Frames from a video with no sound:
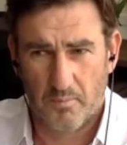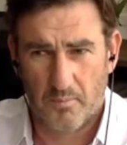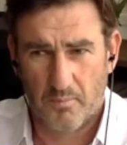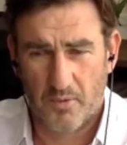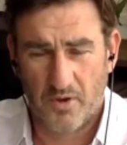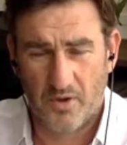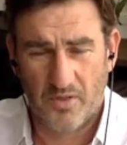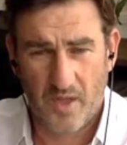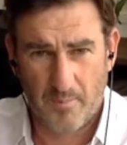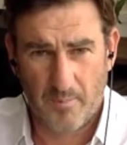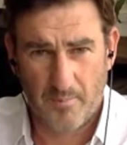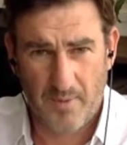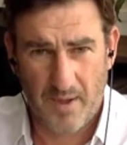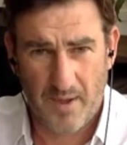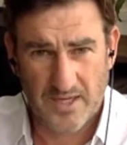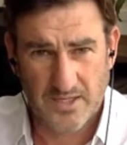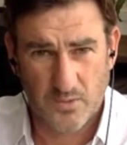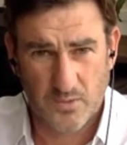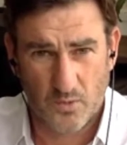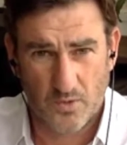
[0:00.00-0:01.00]
bring that
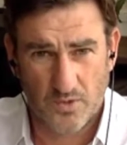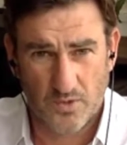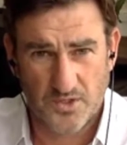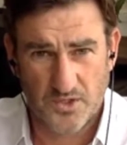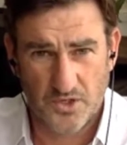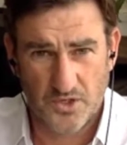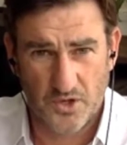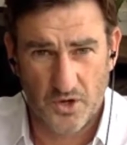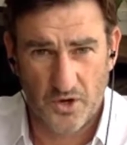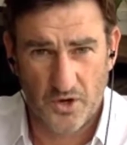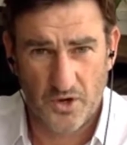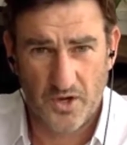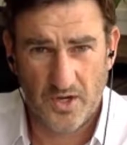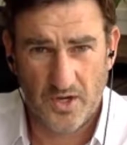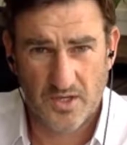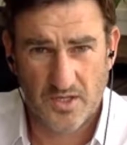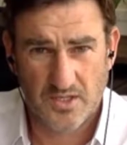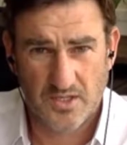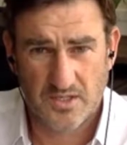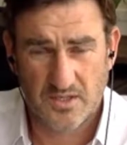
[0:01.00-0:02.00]
back towards
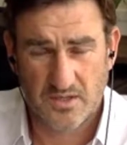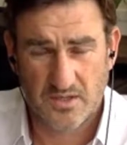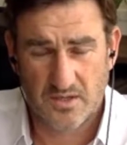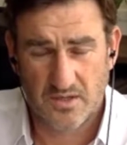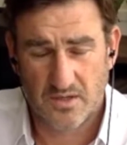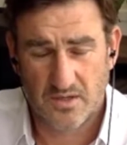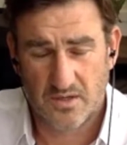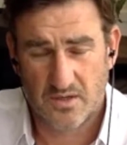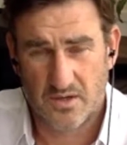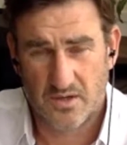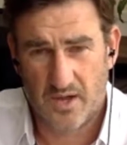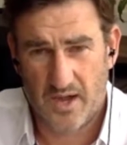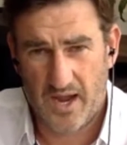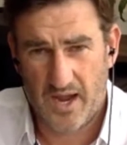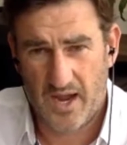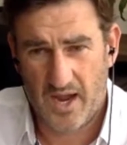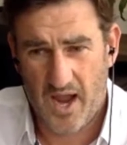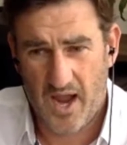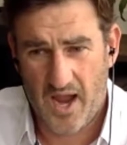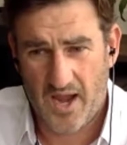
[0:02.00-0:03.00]
earnings
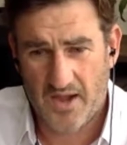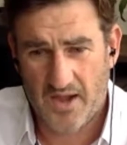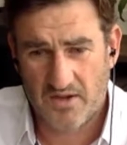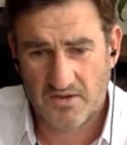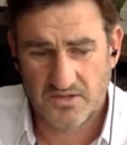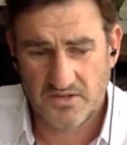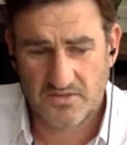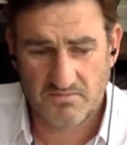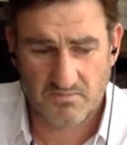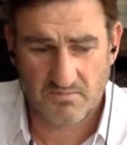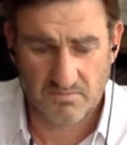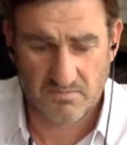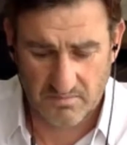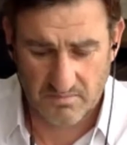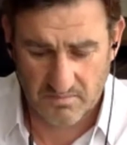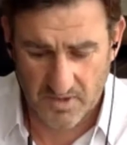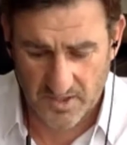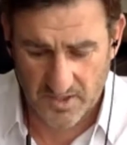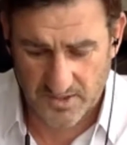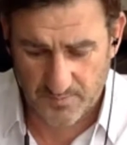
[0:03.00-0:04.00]
and
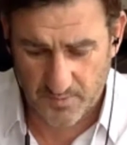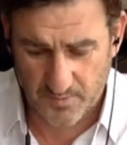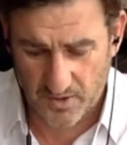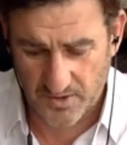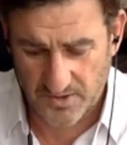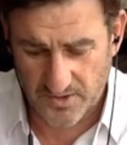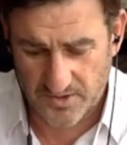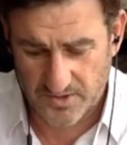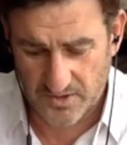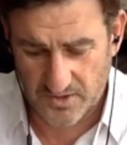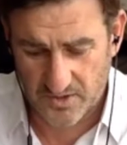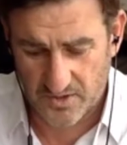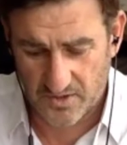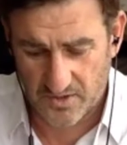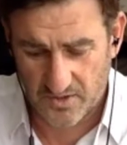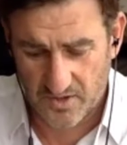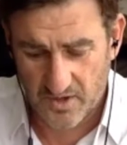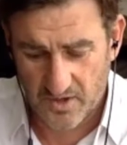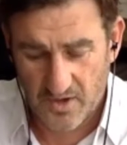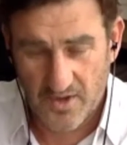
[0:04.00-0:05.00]
I suppose,
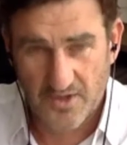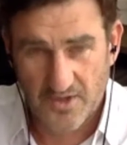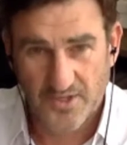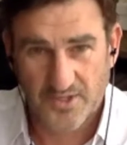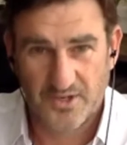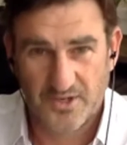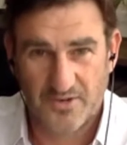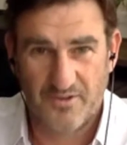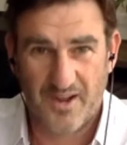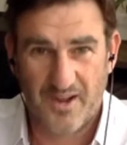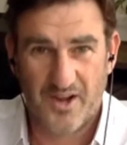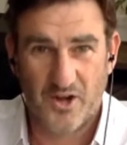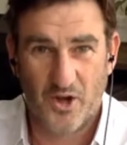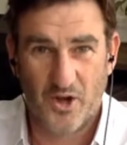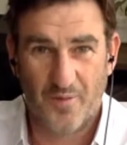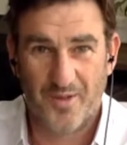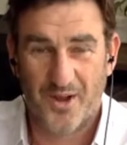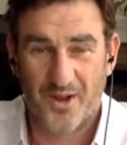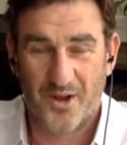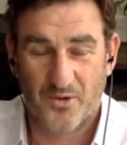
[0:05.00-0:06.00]
sort of
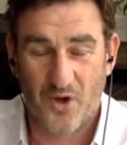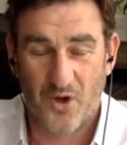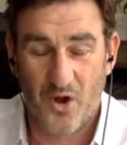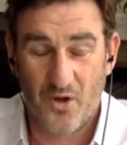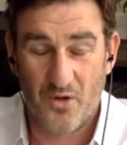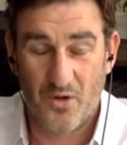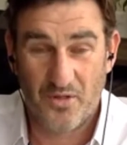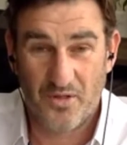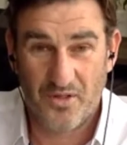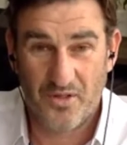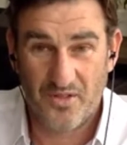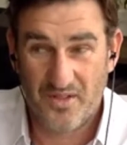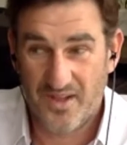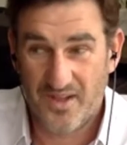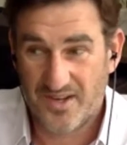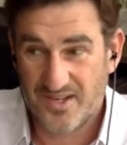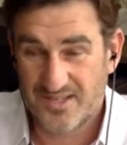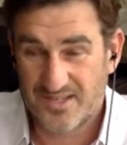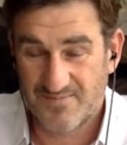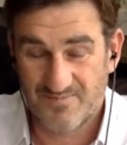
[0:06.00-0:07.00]
economic growth, and
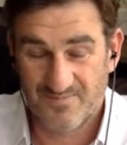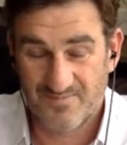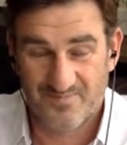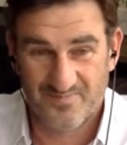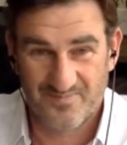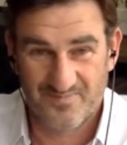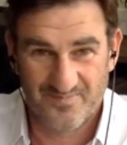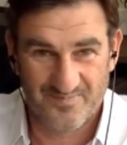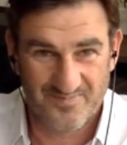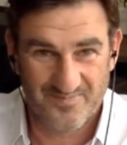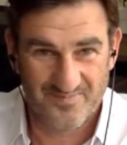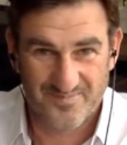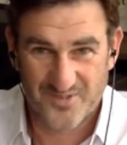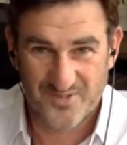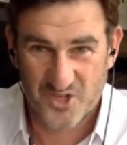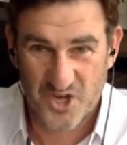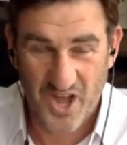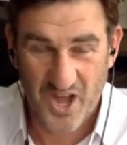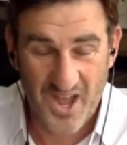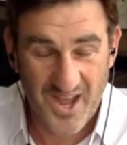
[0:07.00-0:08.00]
that's
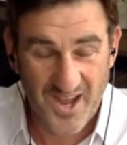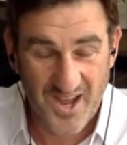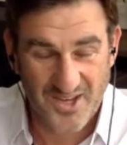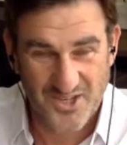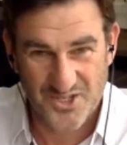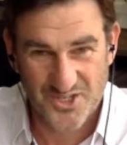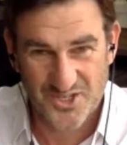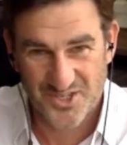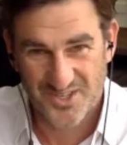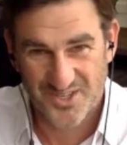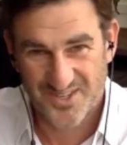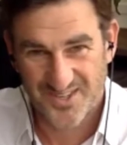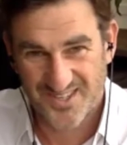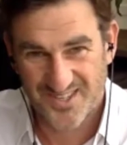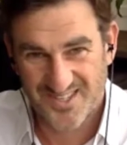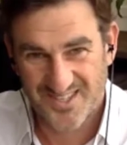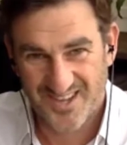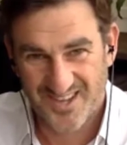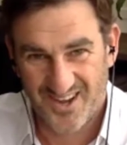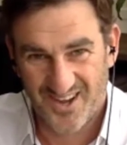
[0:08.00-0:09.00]
changed.
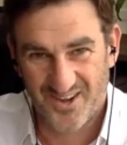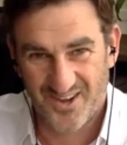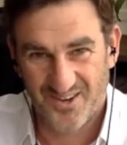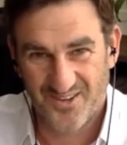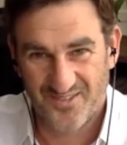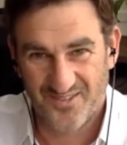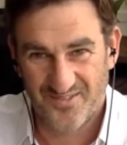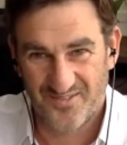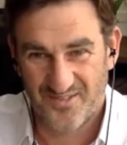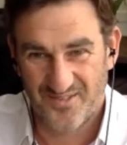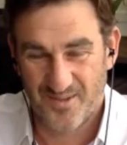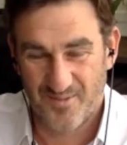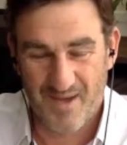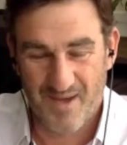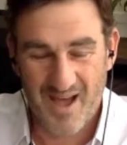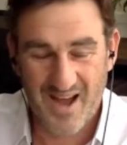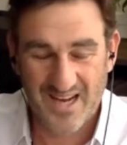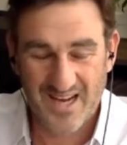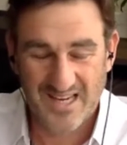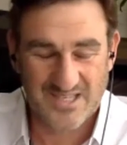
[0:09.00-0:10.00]
So the
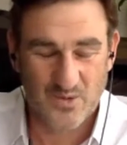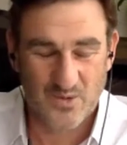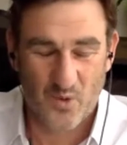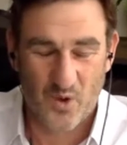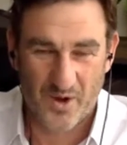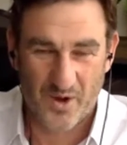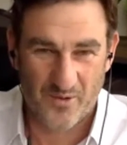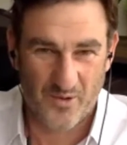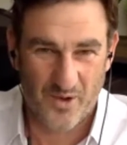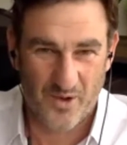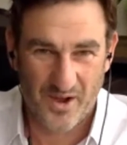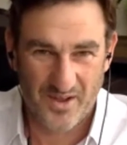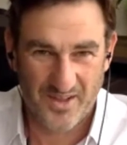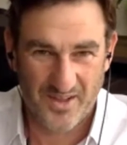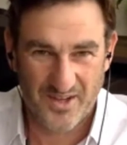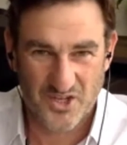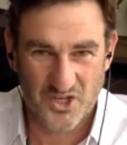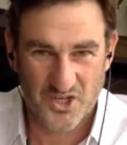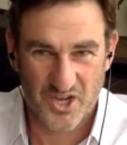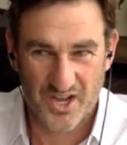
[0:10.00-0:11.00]
market's quite
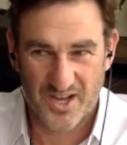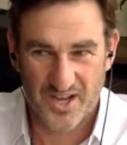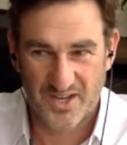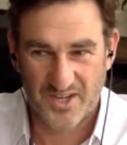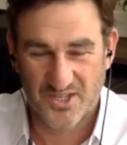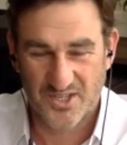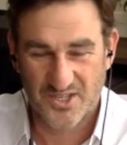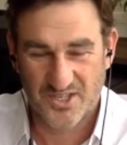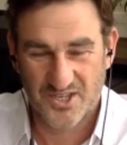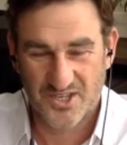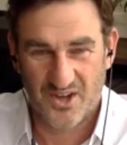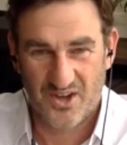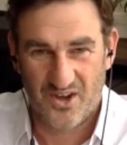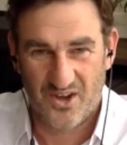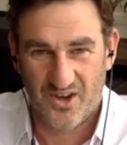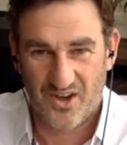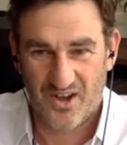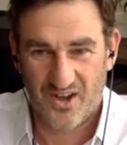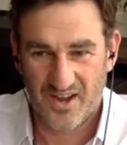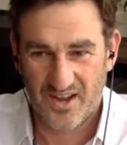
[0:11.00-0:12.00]
rightly changed.
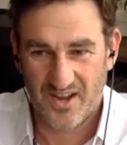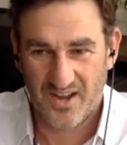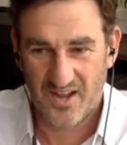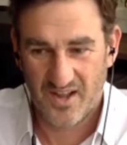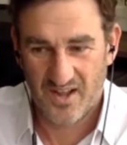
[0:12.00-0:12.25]
I